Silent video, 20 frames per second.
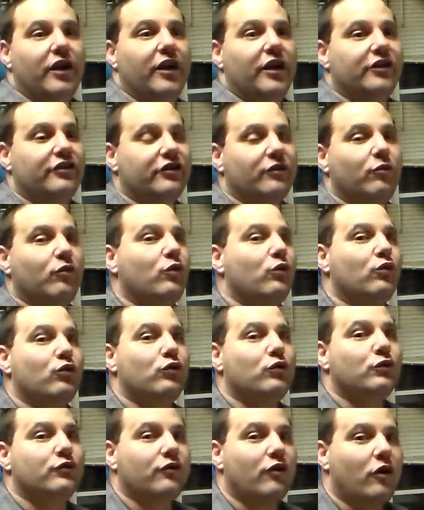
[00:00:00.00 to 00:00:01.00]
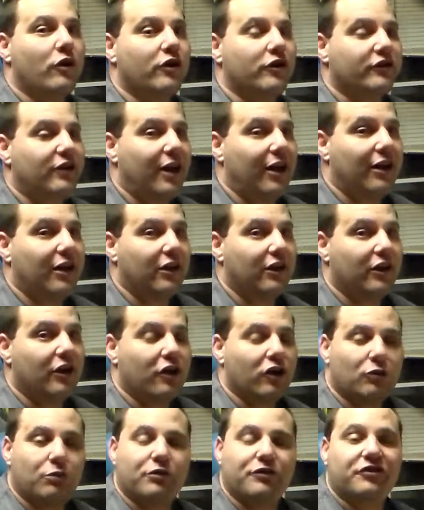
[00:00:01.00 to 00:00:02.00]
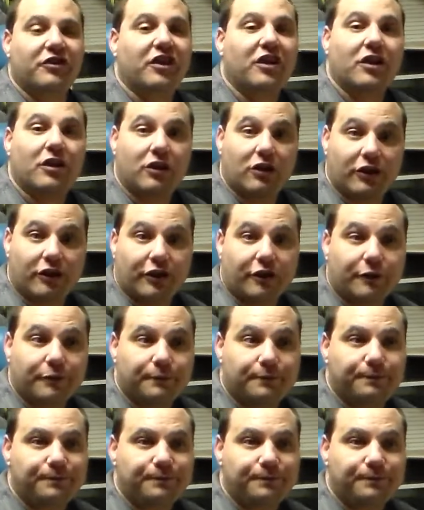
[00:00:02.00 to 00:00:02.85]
And some of the rules aren't exactly 100% clear.